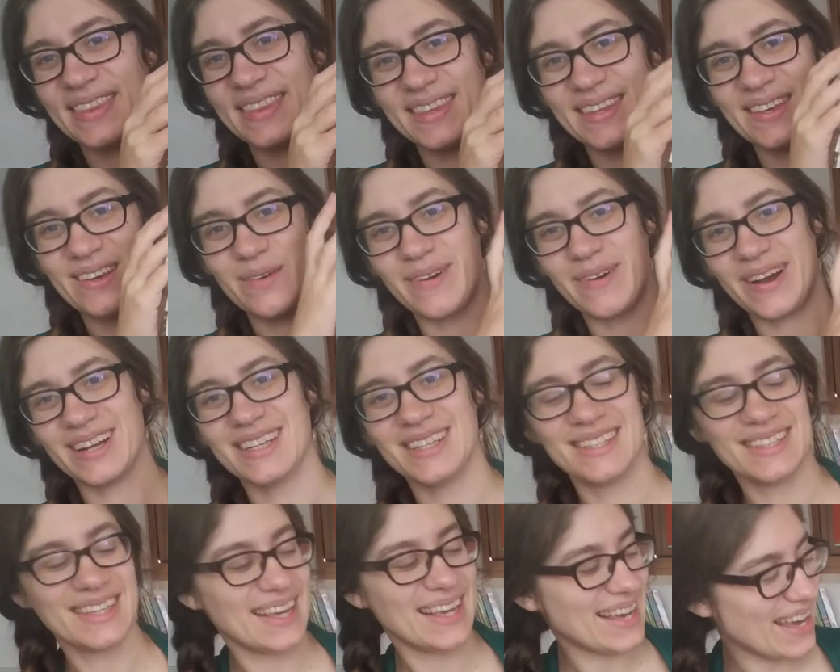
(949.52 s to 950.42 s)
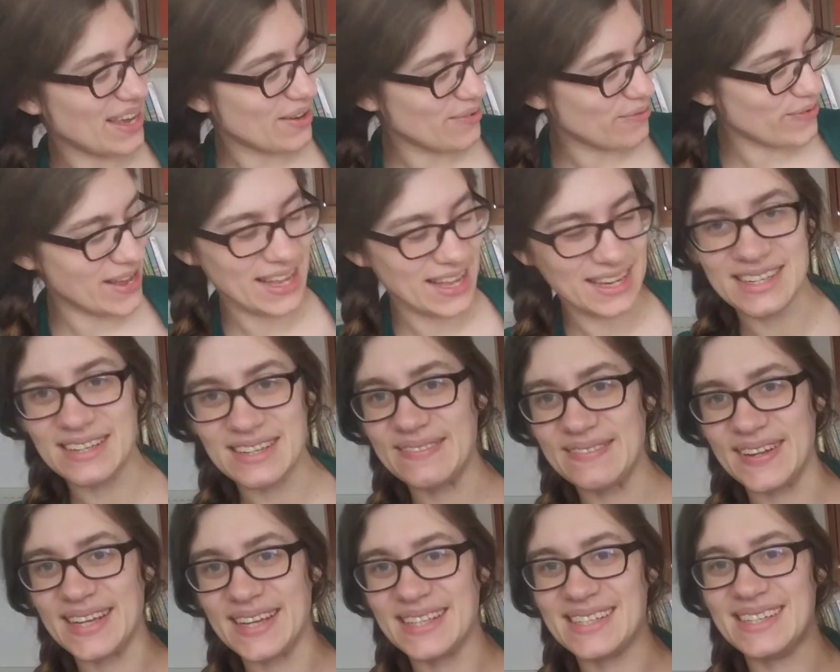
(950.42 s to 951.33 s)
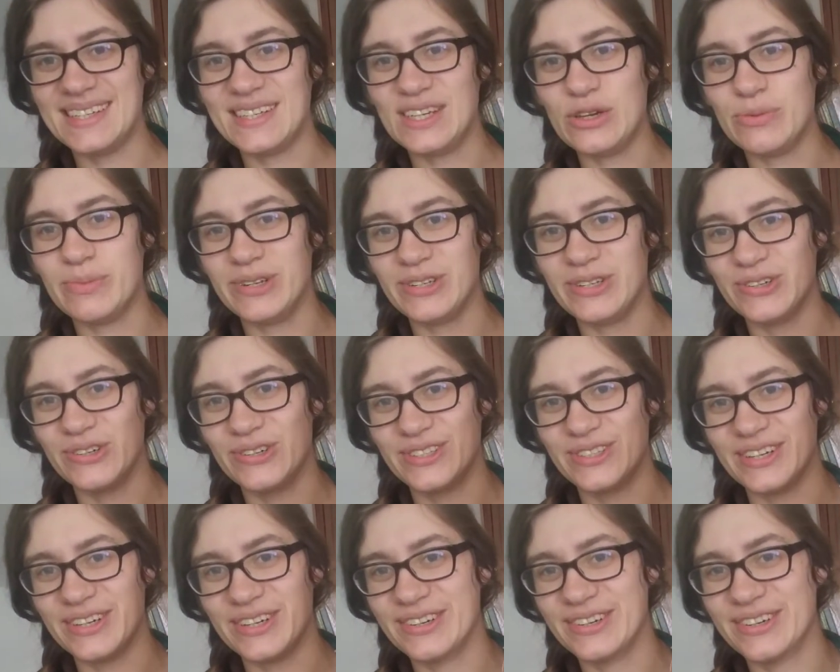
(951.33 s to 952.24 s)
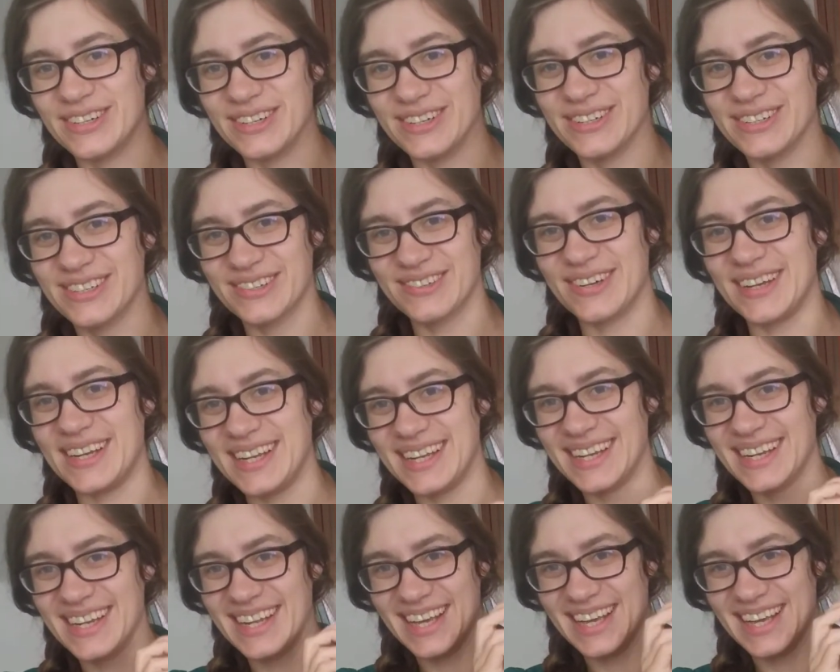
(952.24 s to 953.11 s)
You're about to see a weird deflated human torso on your screen.